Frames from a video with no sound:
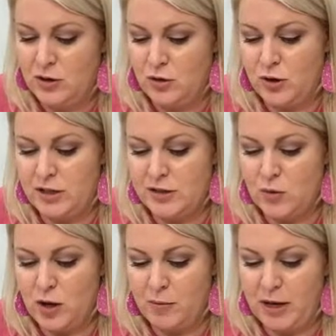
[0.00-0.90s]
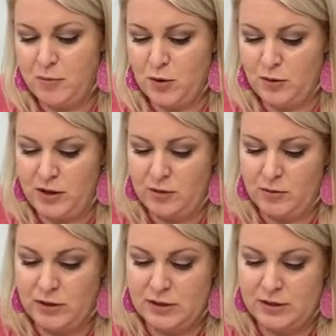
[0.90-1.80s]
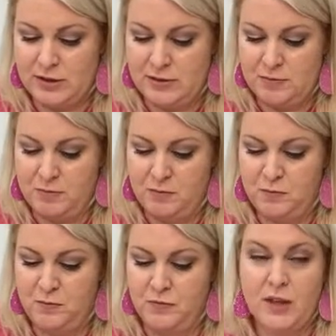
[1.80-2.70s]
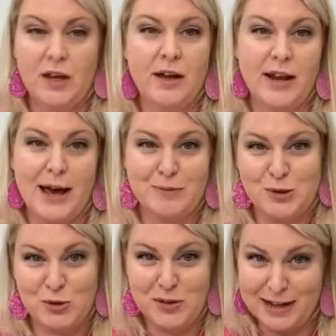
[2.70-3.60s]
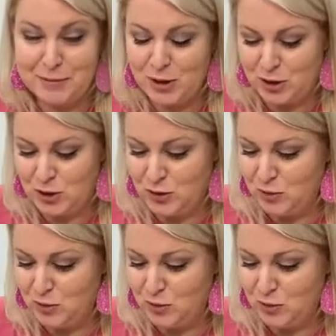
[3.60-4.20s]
crazy wallpaper that was an absolute nightmare to do